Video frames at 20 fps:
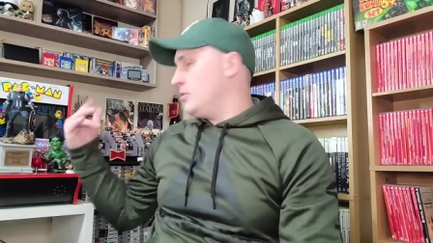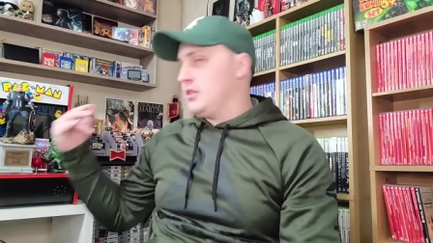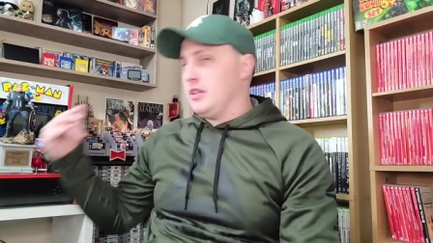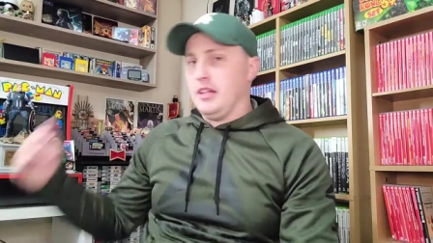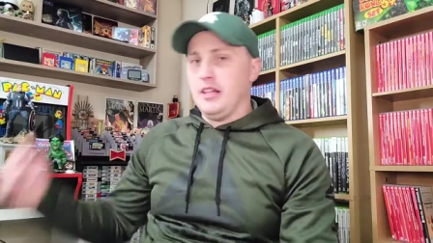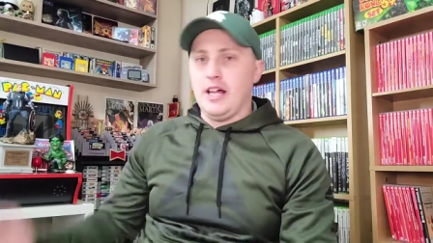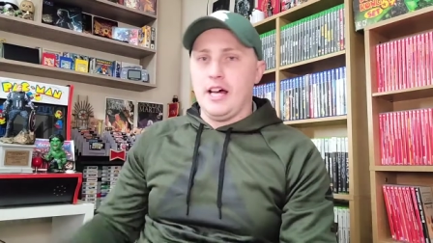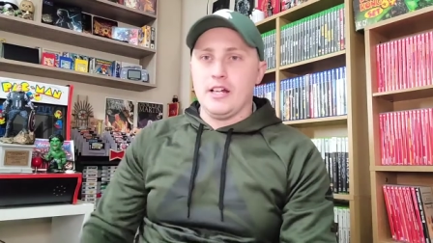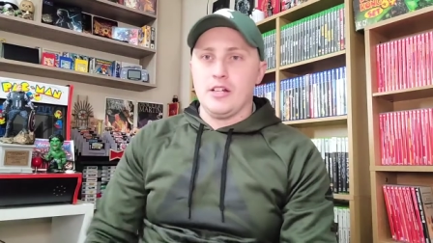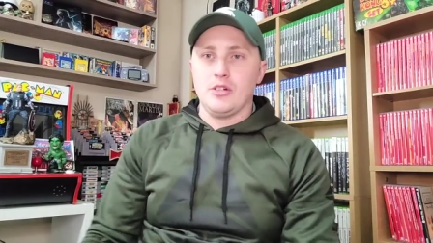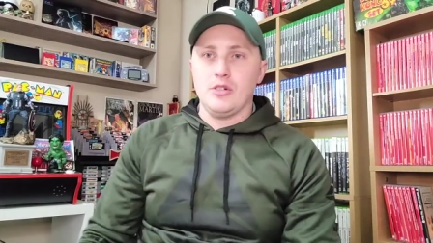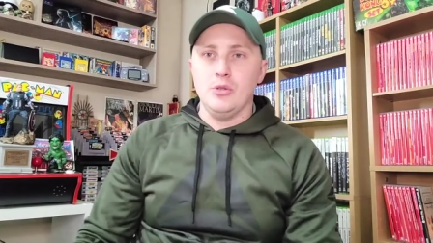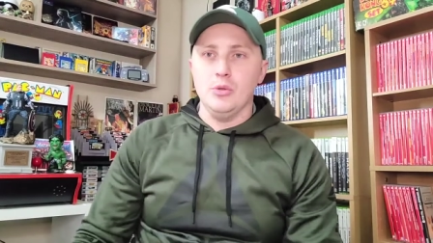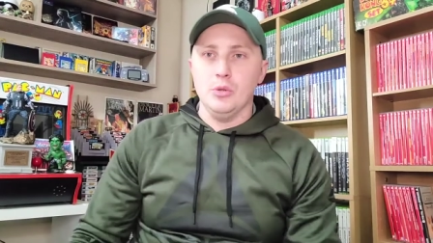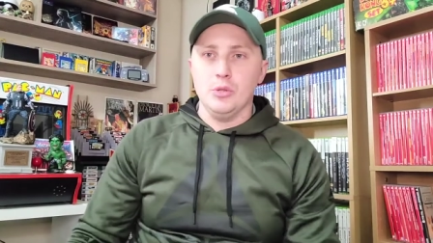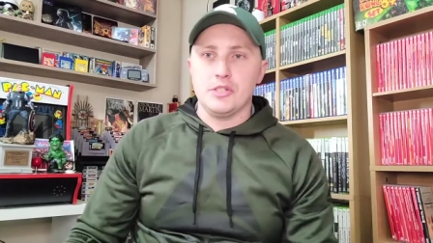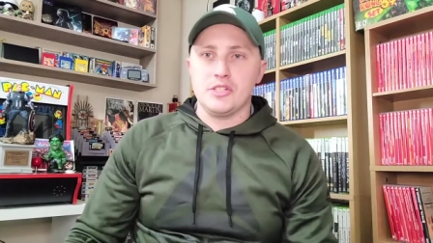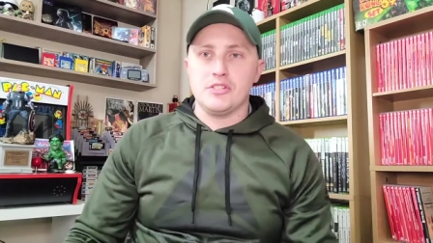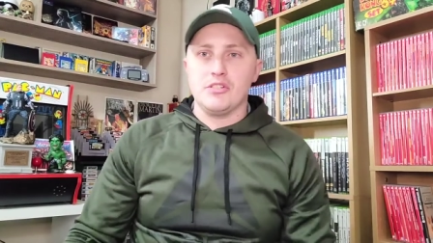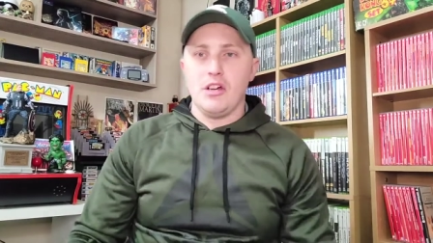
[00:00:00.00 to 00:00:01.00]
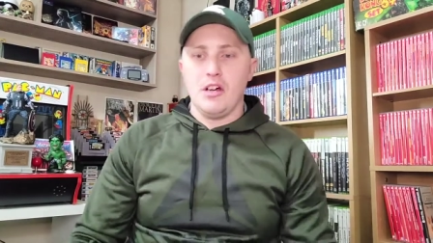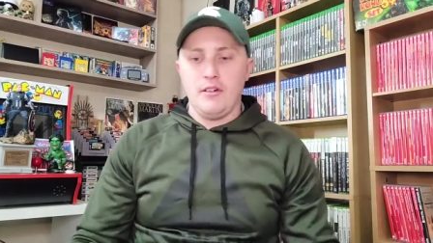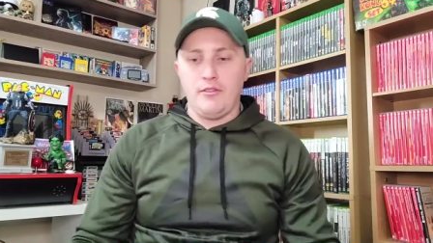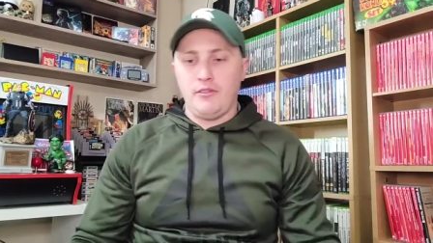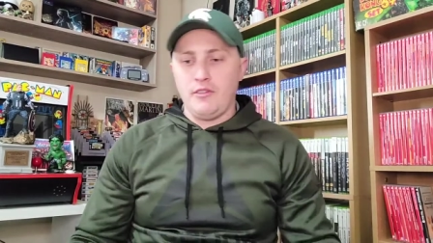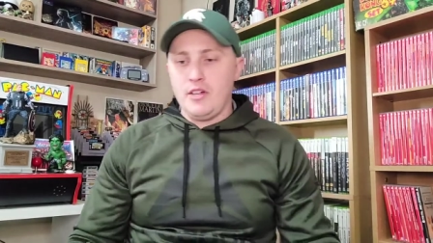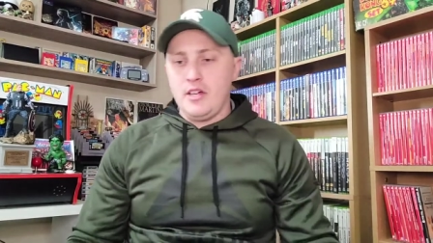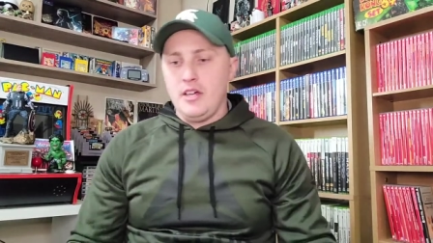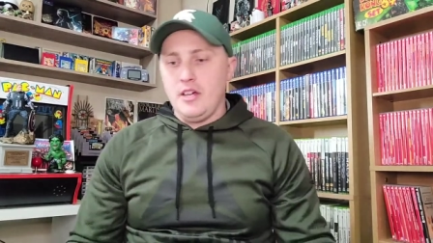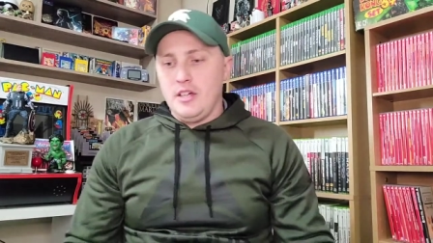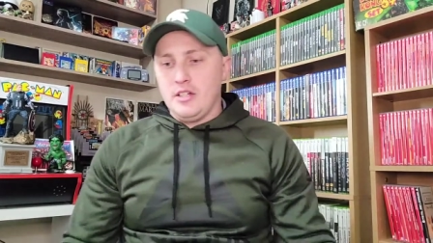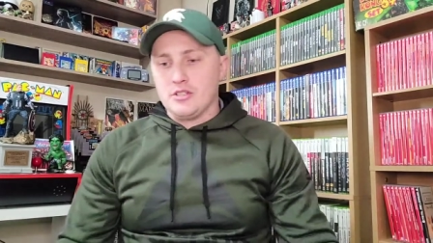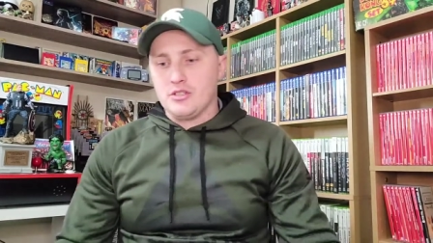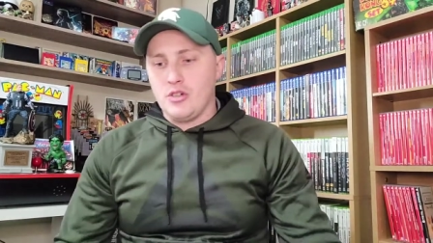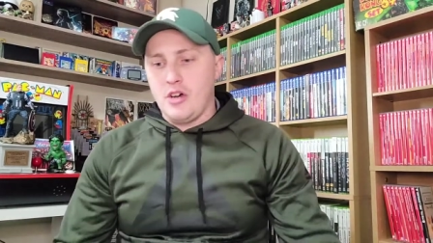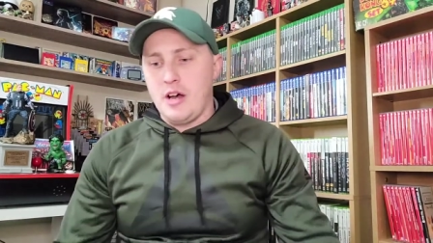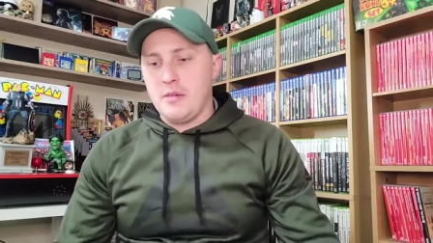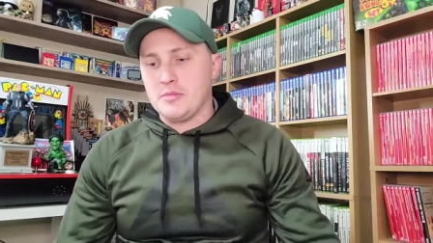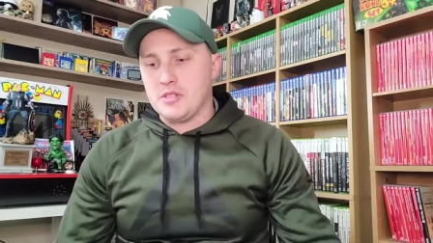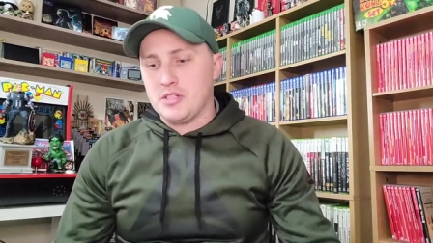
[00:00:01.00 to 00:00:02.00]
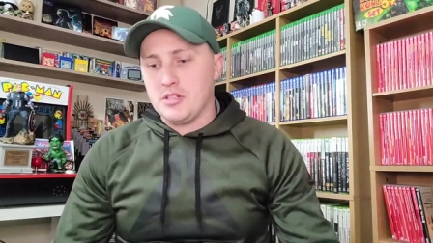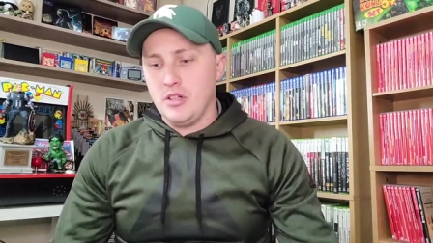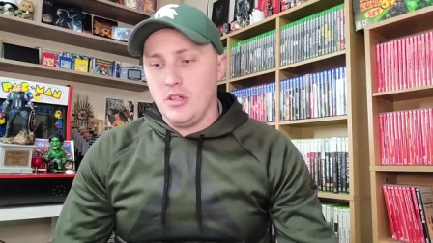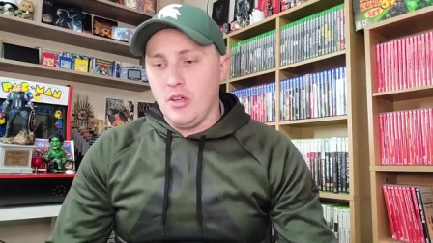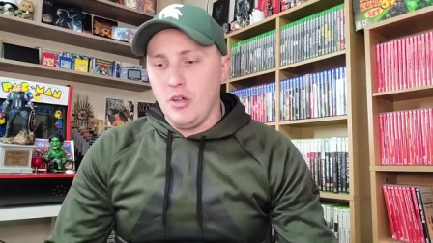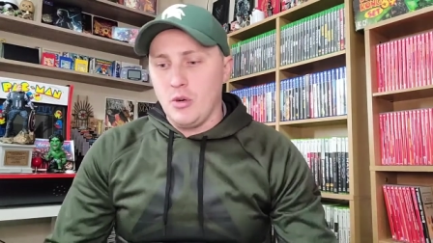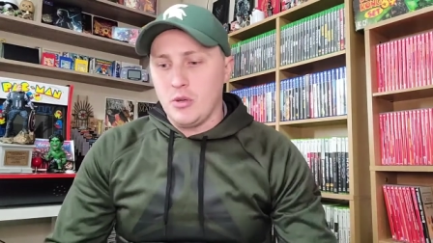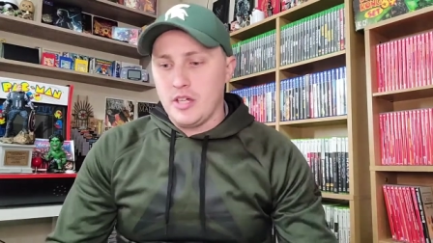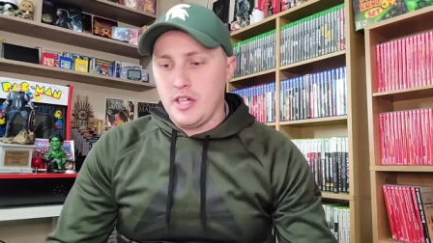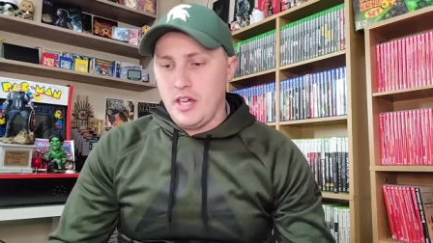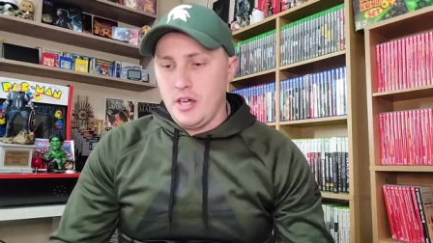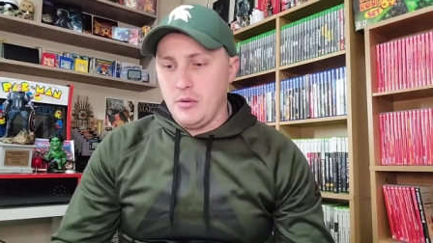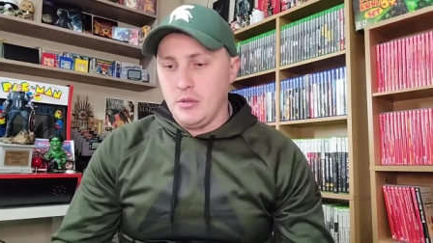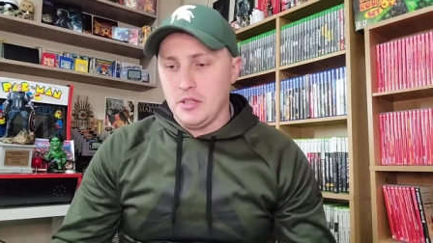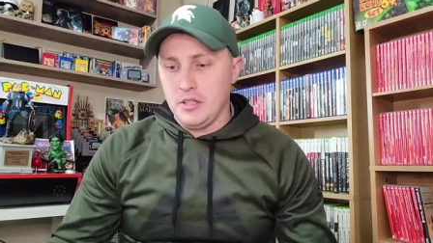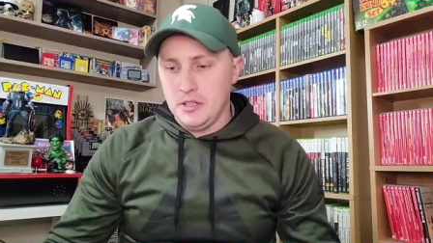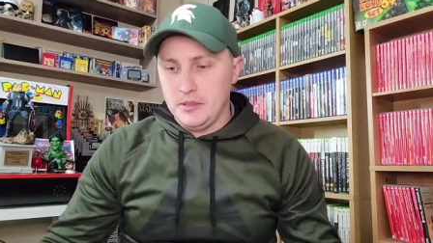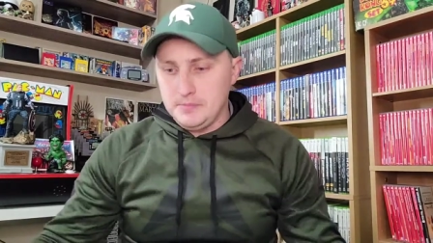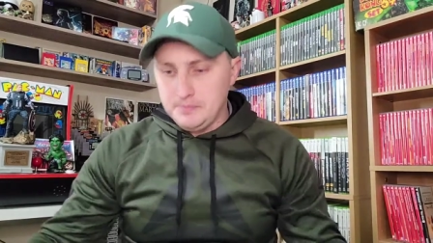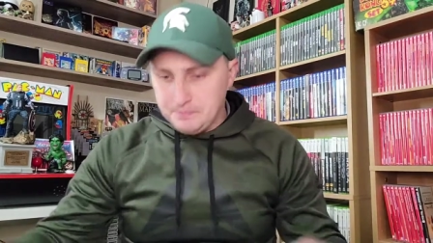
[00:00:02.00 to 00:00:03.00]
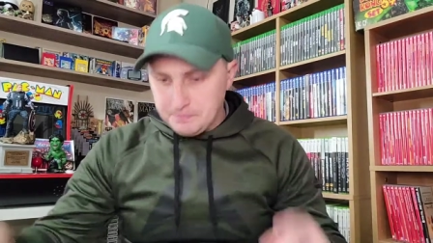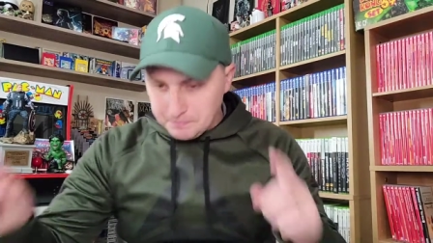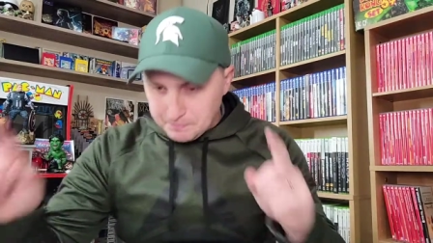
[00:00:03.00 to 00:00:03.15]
with a lot of cool stuff, so I'm still okay with it.